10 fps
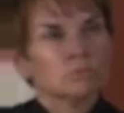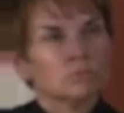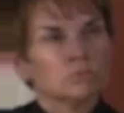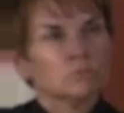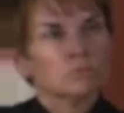
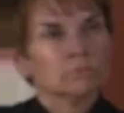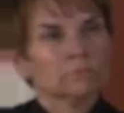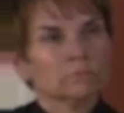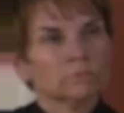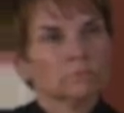
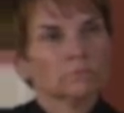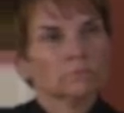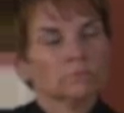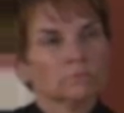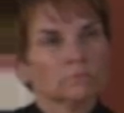
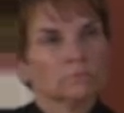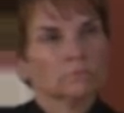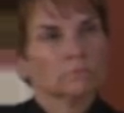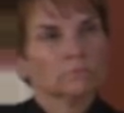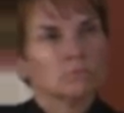
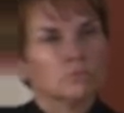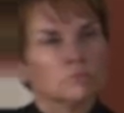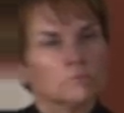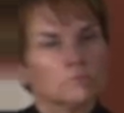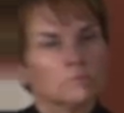
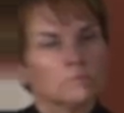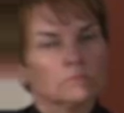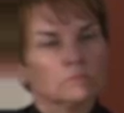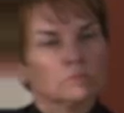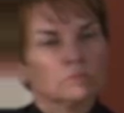
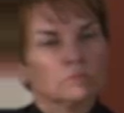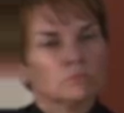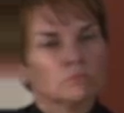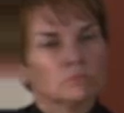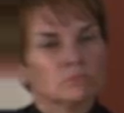
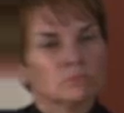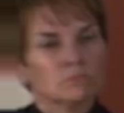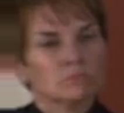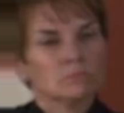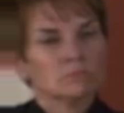
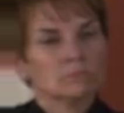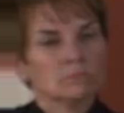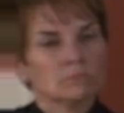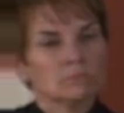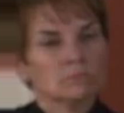
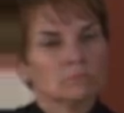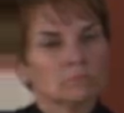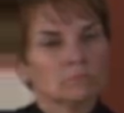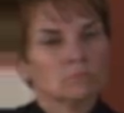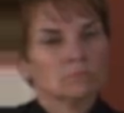
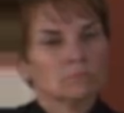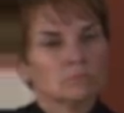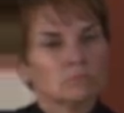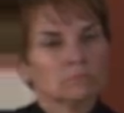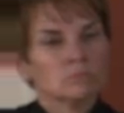
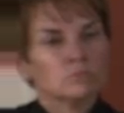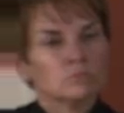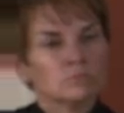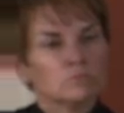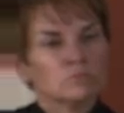
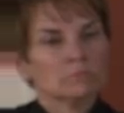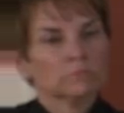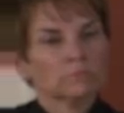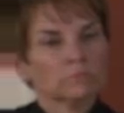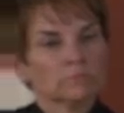
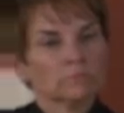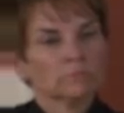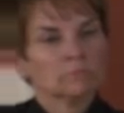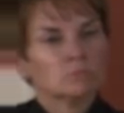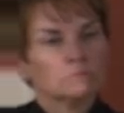
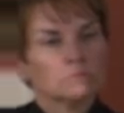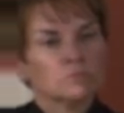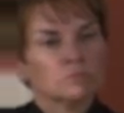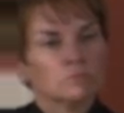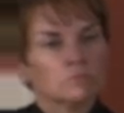
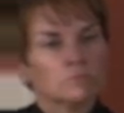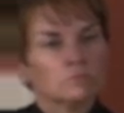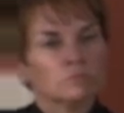(not speaking)